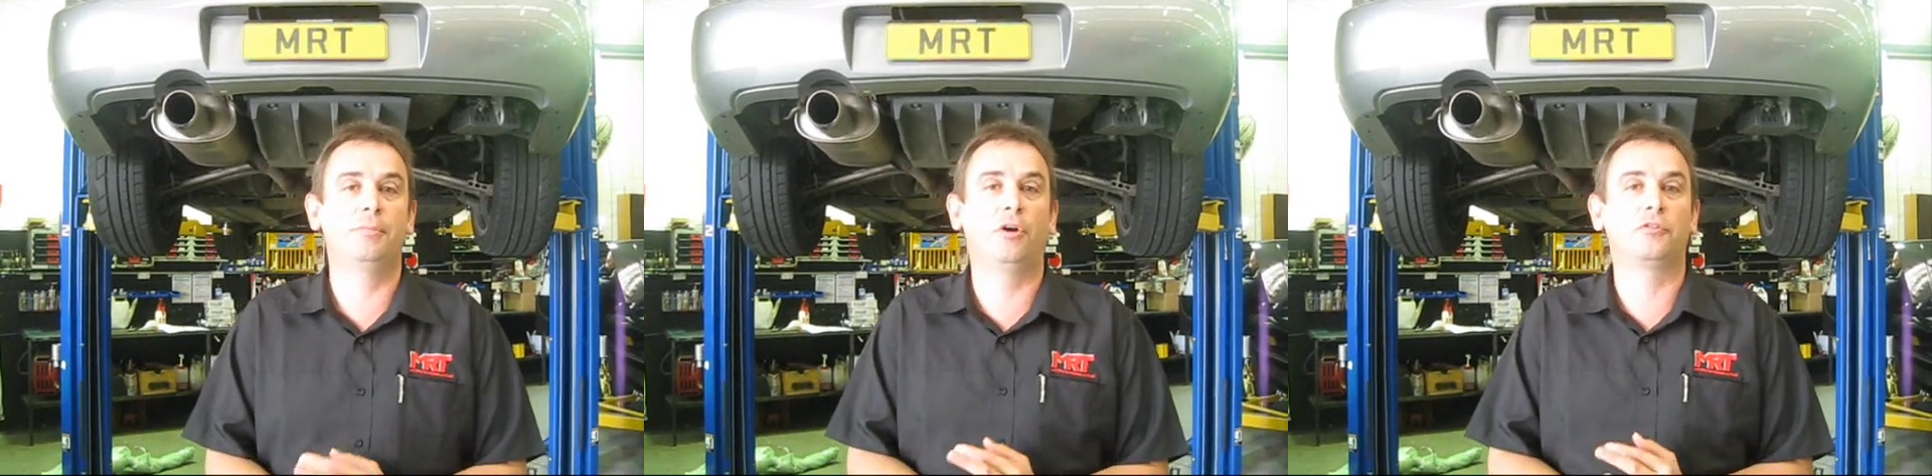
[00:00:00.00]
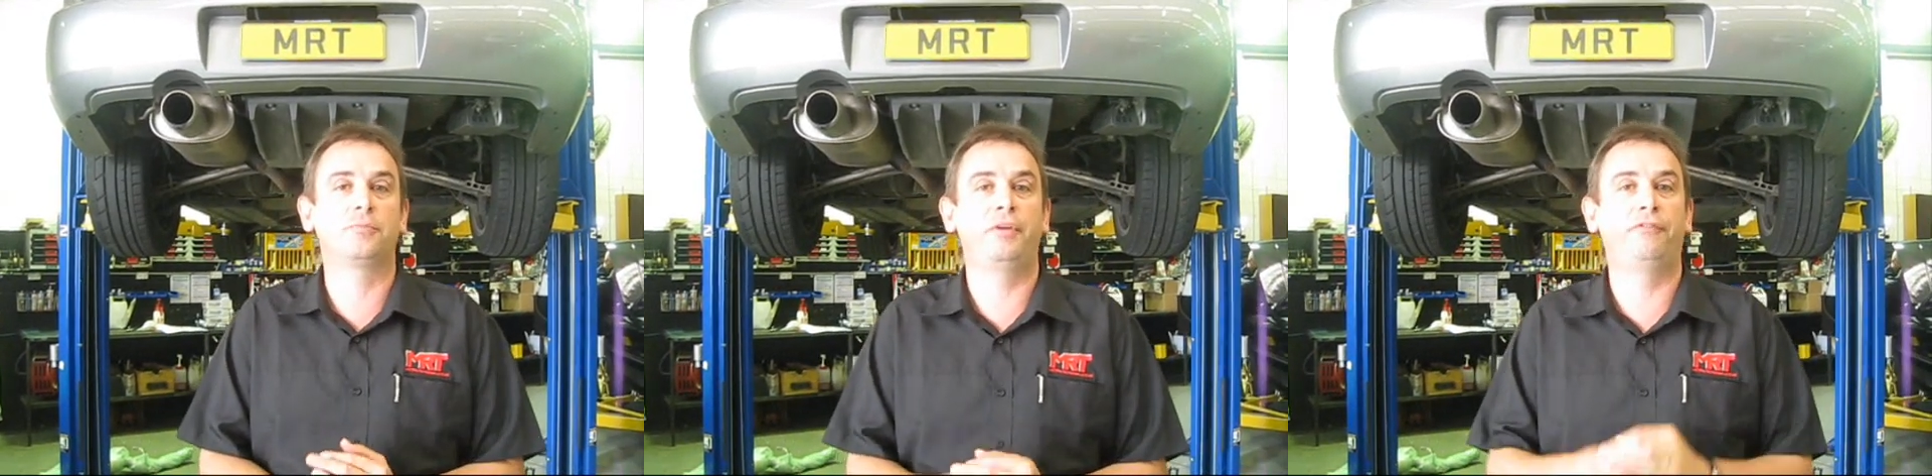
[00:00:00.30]

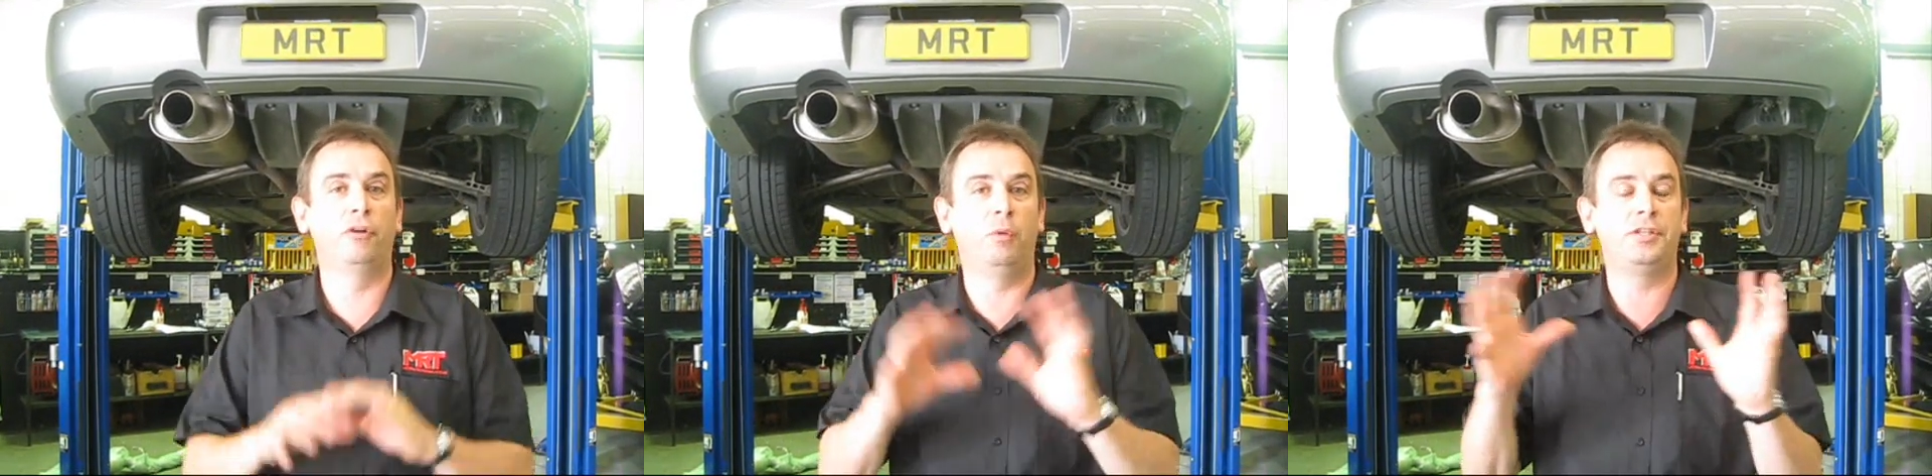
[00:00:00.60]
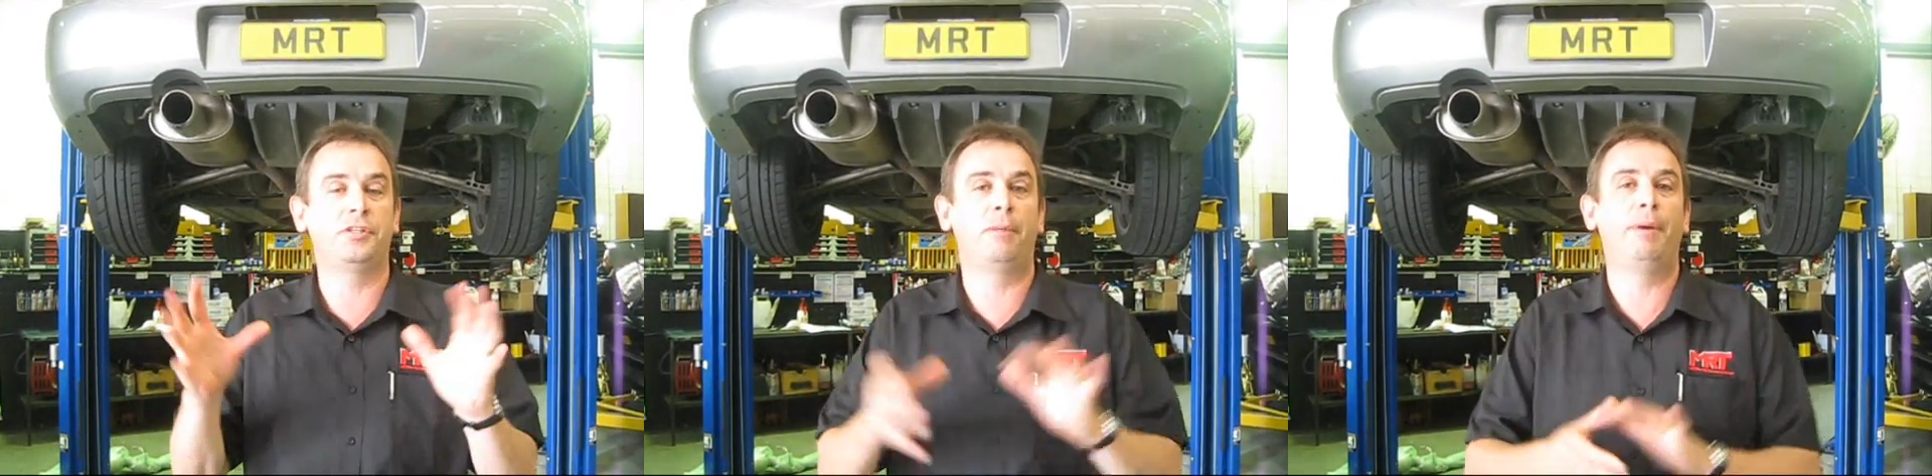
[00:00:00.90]
models before it
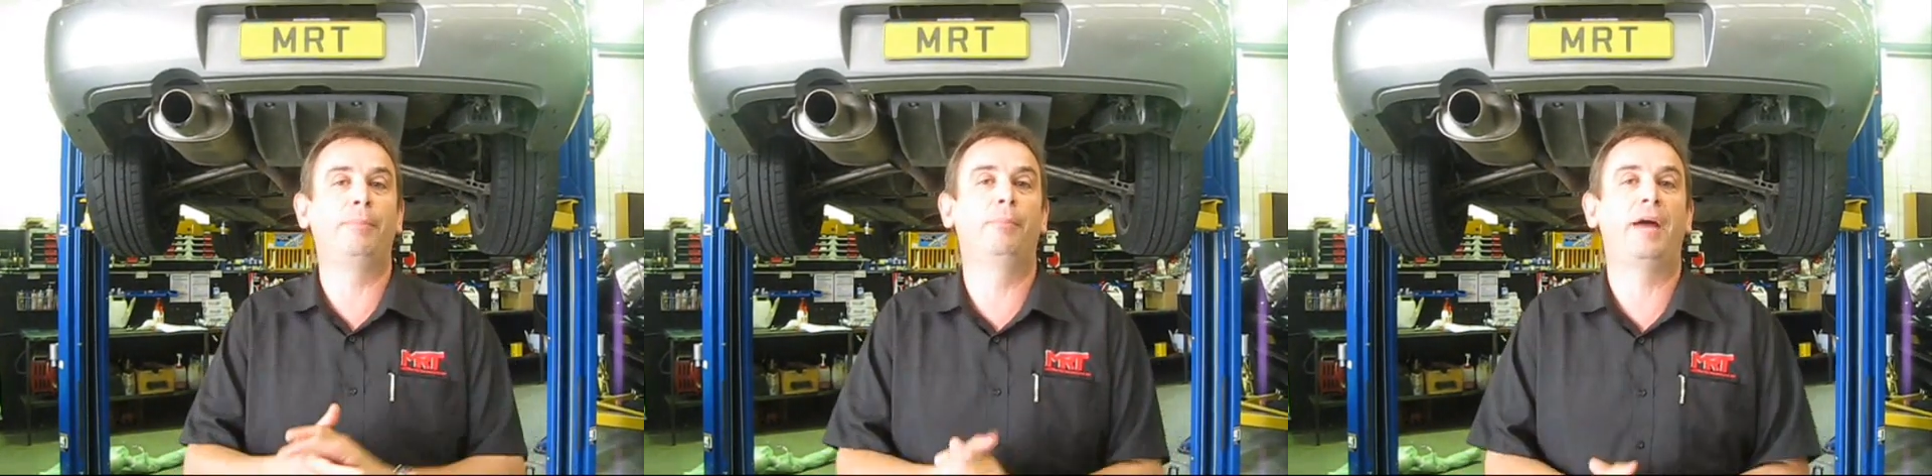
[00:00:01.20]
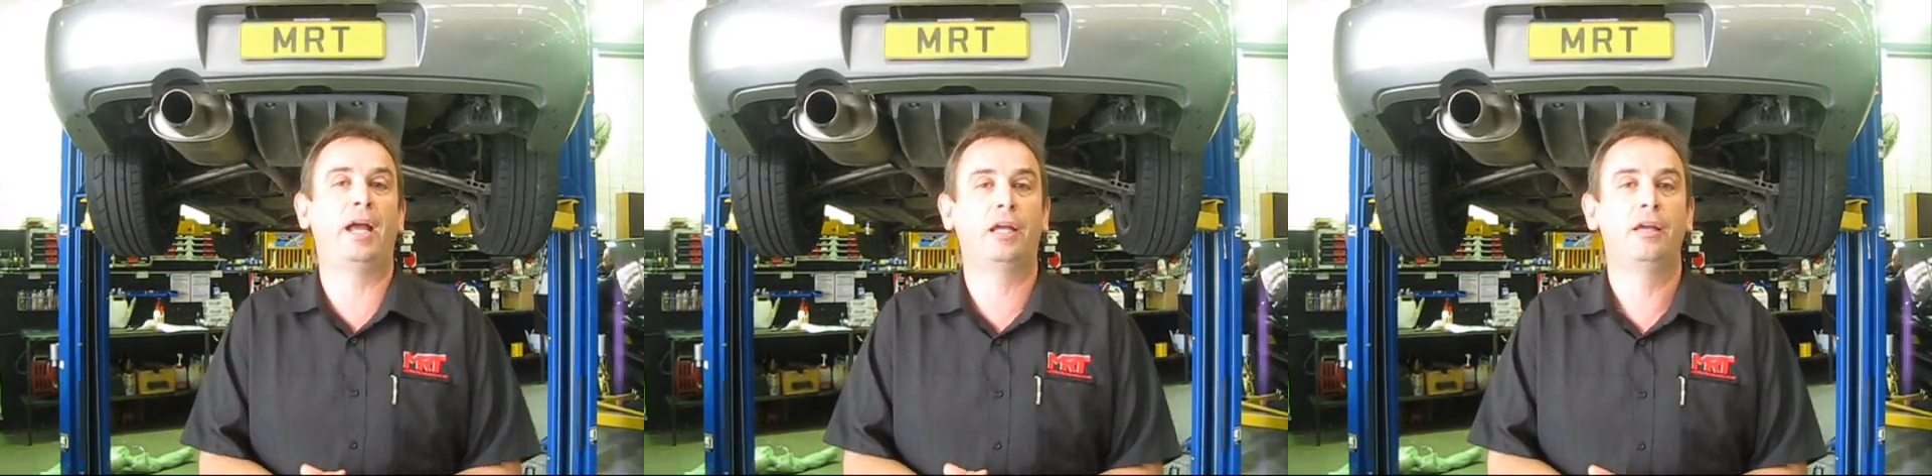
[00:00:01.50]
went to the bubble back